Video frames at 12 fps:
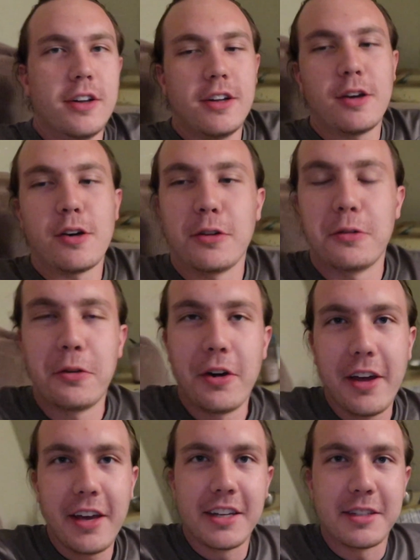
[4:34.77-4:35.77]
All
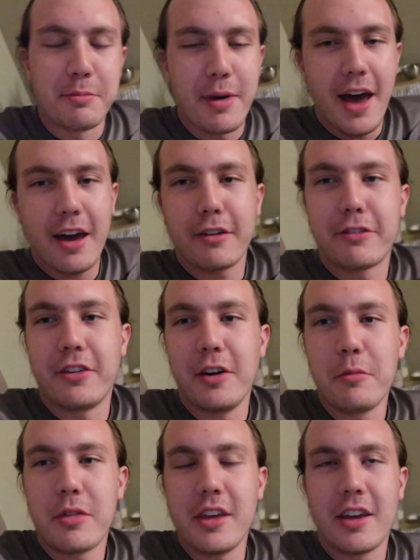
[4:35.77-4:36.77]
right, back
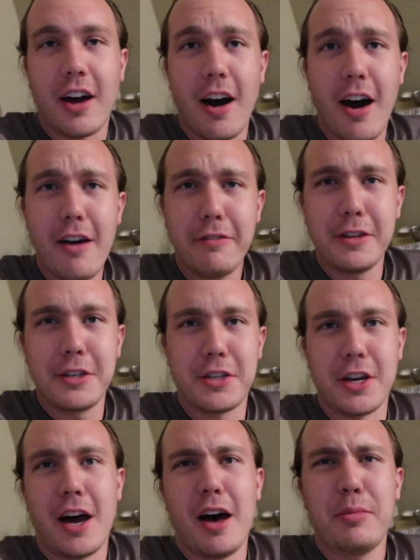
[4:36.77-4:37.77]
from the coffee
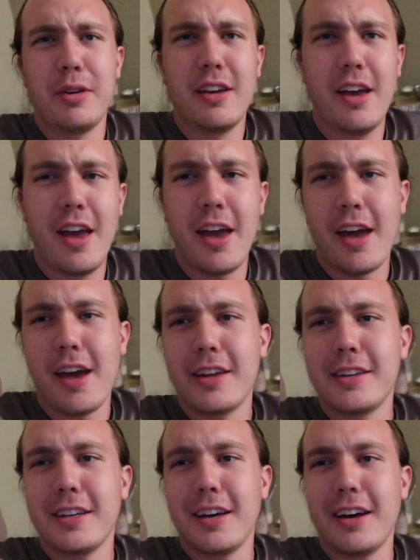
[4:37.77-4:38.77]
shop
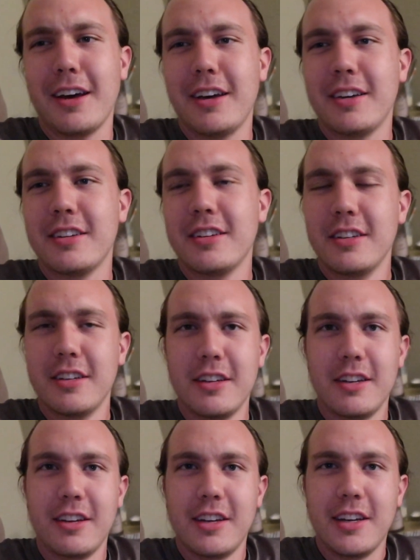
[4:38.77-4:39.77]
and uh,
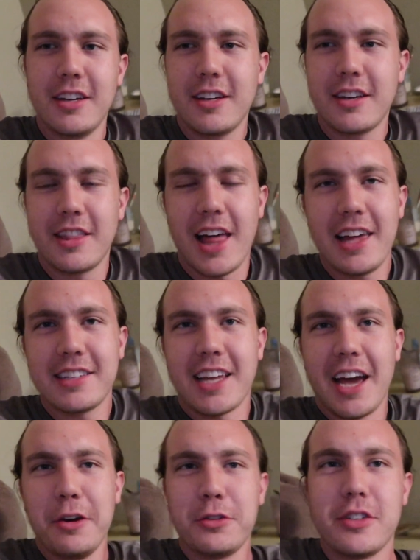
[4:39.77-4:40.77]
last
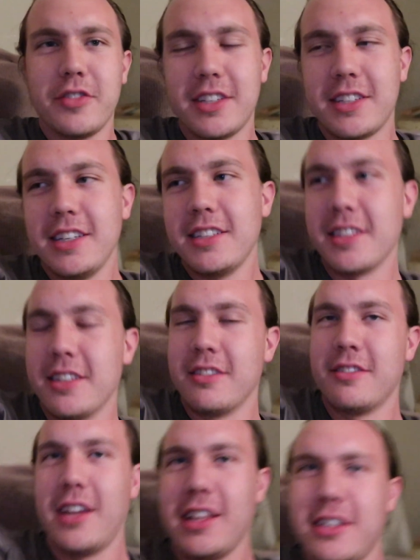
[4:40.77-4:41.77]
couch of the
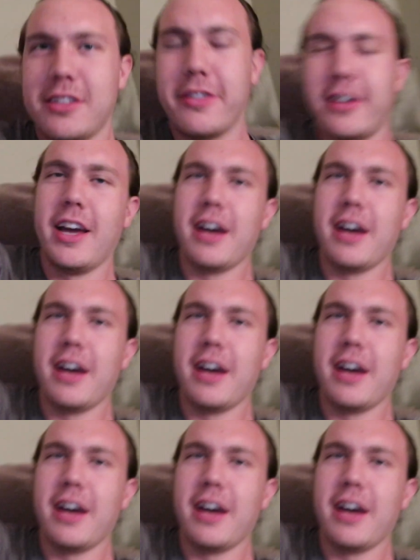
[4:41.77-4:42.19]
season, at least for